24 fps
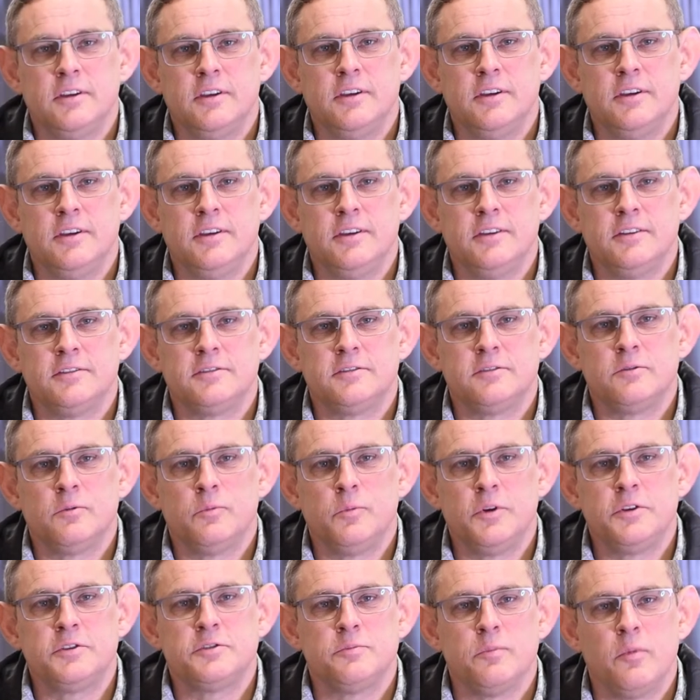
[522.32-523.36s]
is,
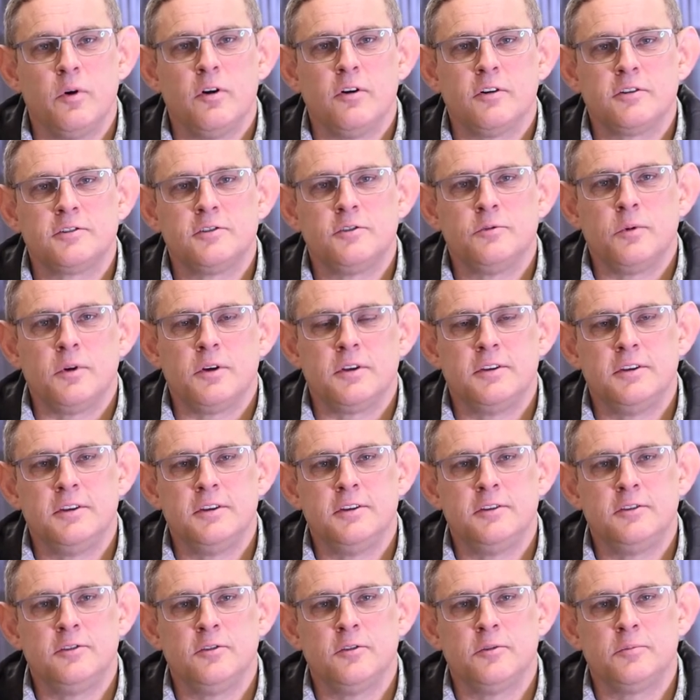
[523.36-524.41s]
which marks do I
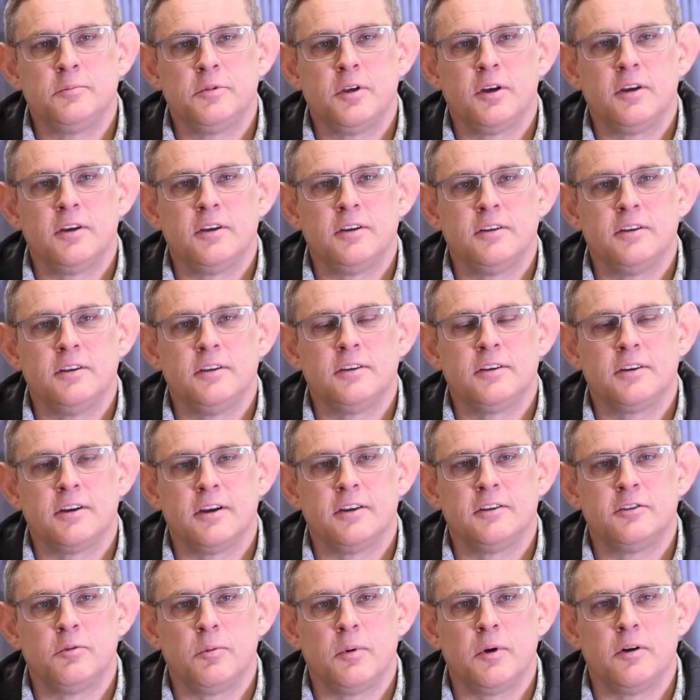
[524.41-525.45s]
need to obtain in
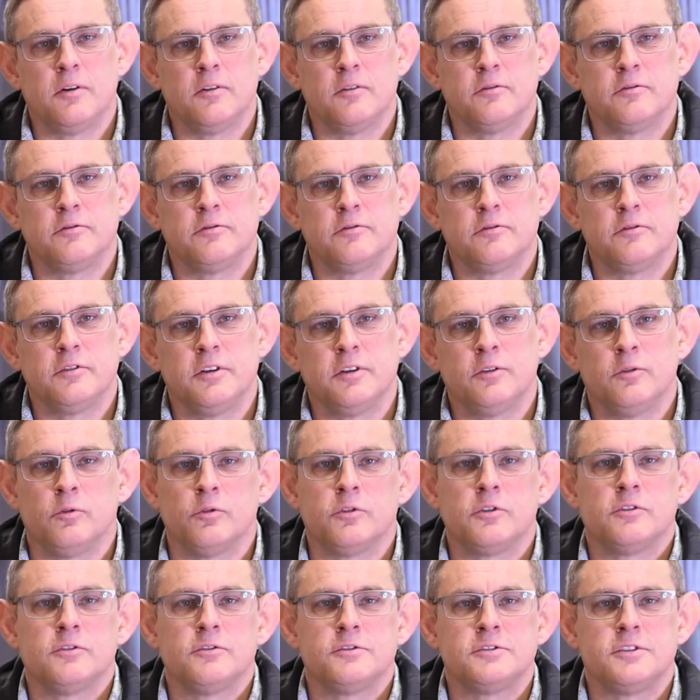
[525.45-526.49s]
grade 12 in
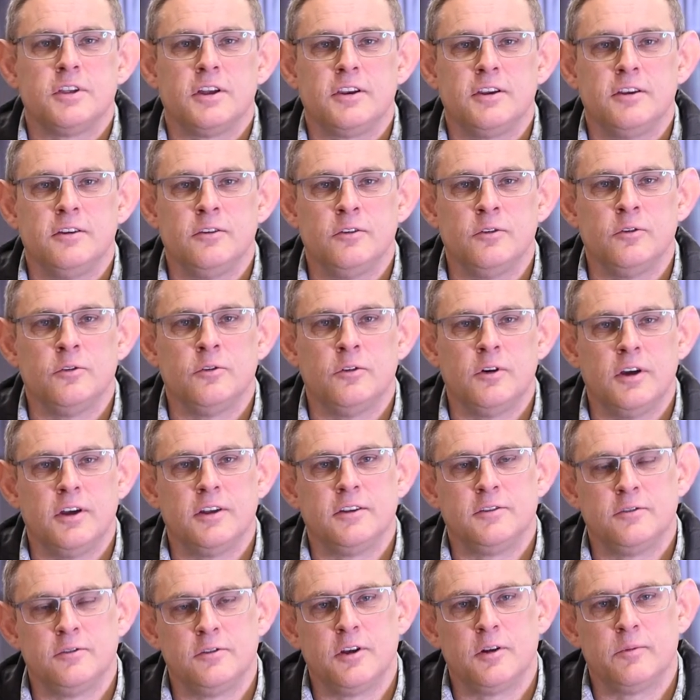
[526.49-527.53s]
order to study law
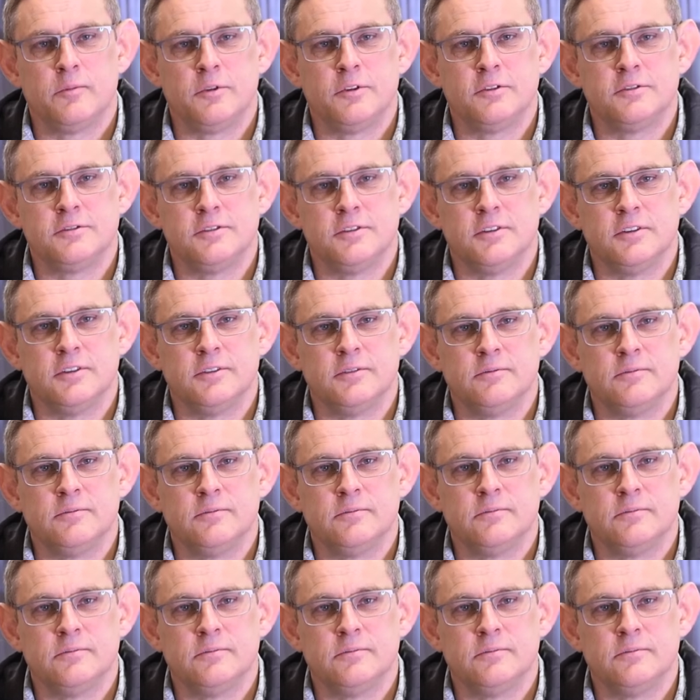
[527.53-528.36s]
at UWC?